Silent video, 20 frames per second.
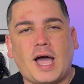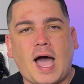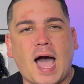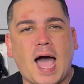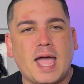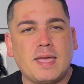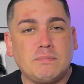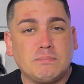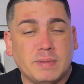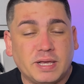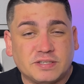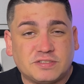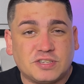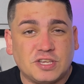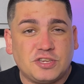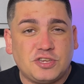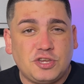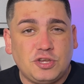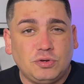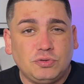
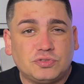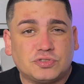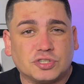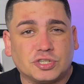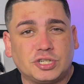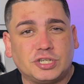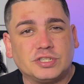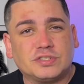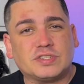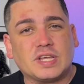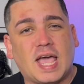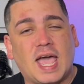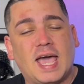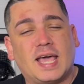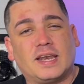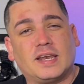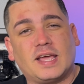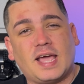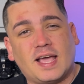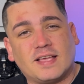iMessage users
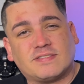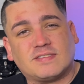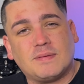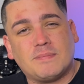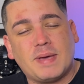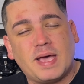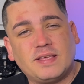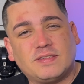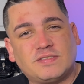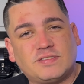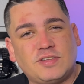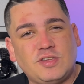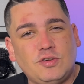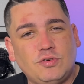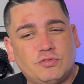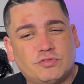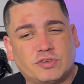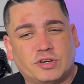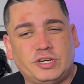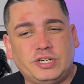and SMS
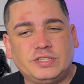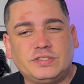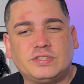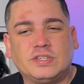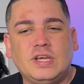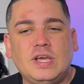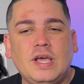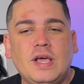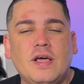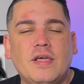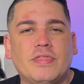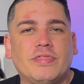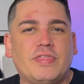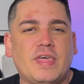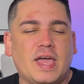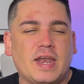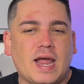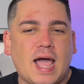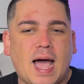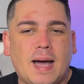users,
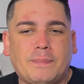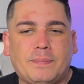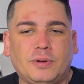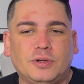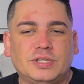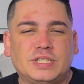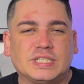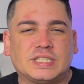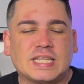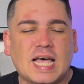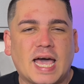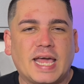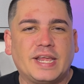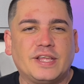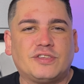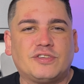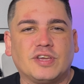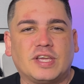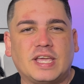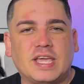then Apple
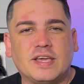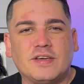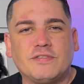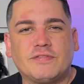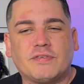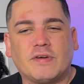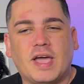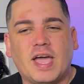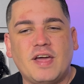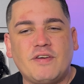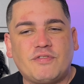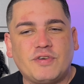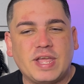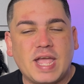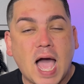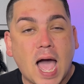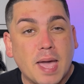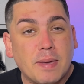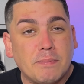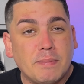decided to give every
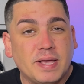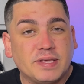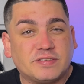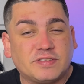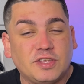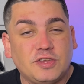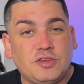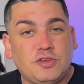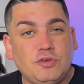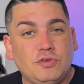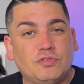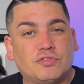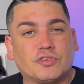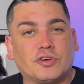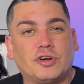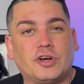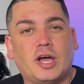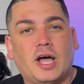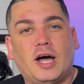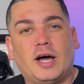iMessage
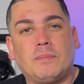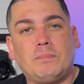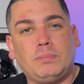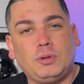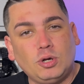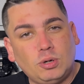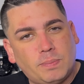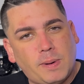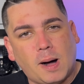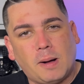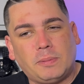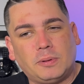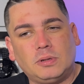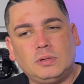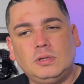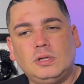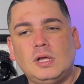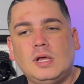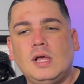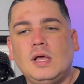user a blue
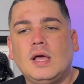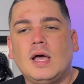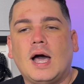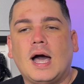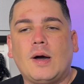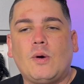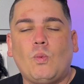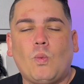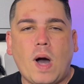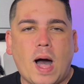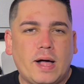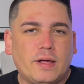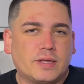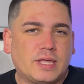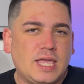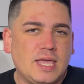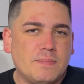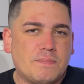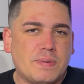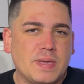bubble while
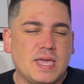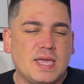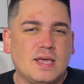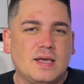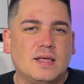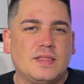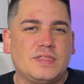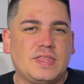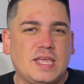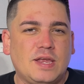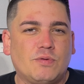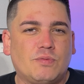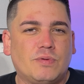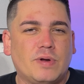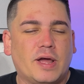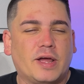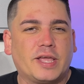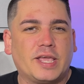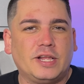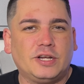keeping the
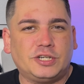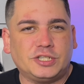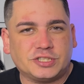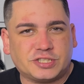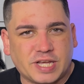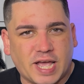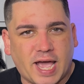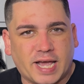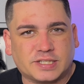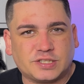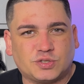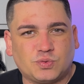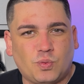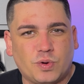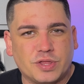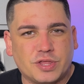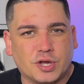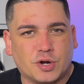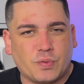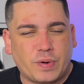regular text
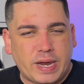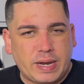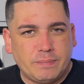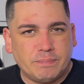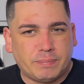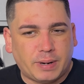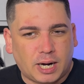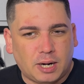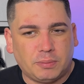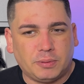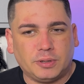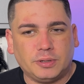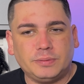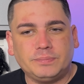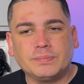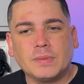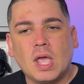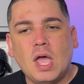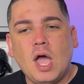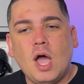with a green bubble.
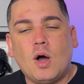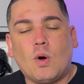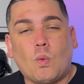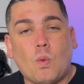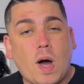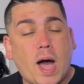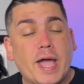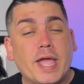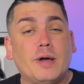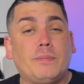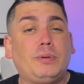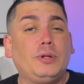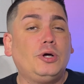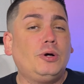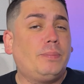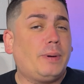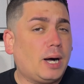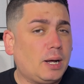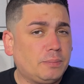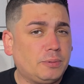Why a
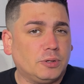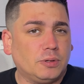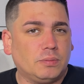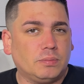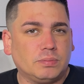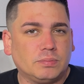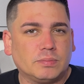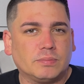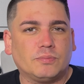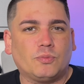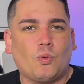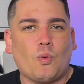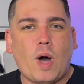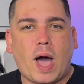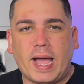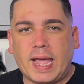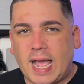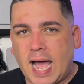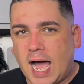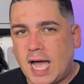blue bubble?
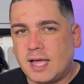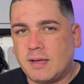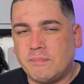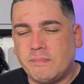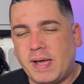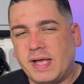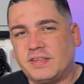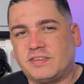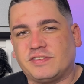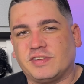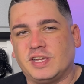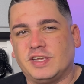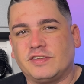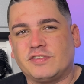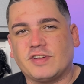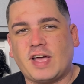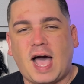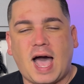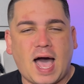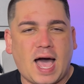Why iMessage?